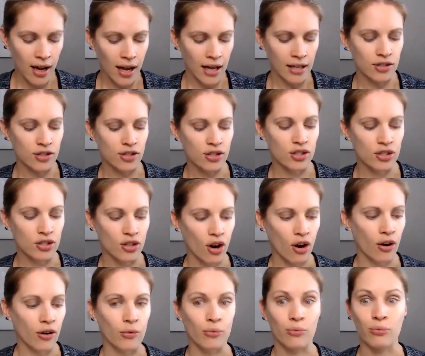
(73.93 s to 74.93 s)
and
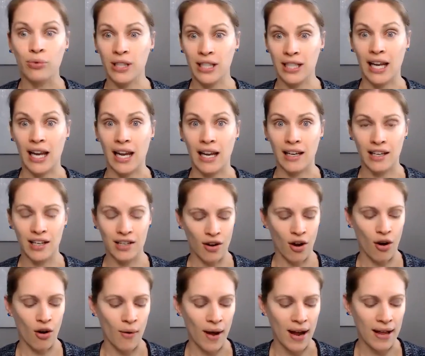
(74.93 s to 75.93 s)
start reading, you
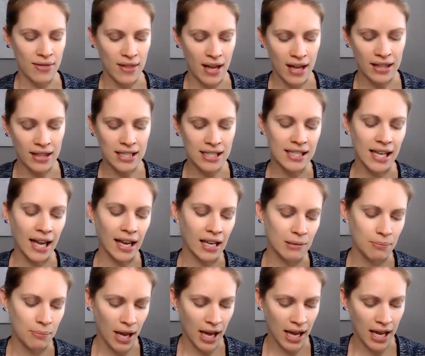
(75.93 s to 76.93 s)
know, and then the
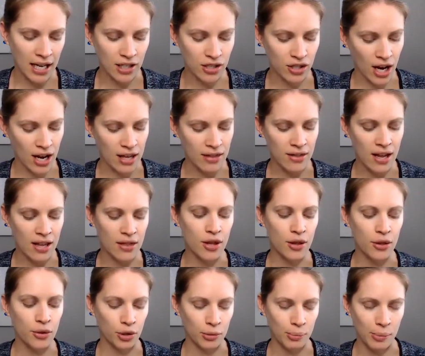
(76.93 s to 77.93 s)
second page and then
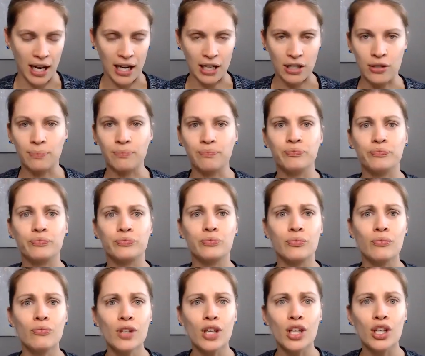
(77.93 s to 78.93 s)
the third page.
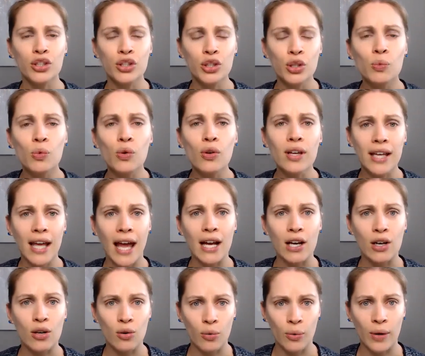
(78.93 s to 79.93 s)
You will
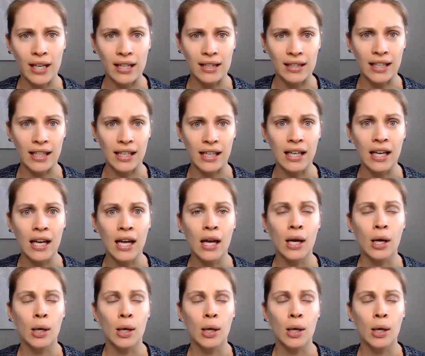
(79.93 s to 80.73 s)
get quickly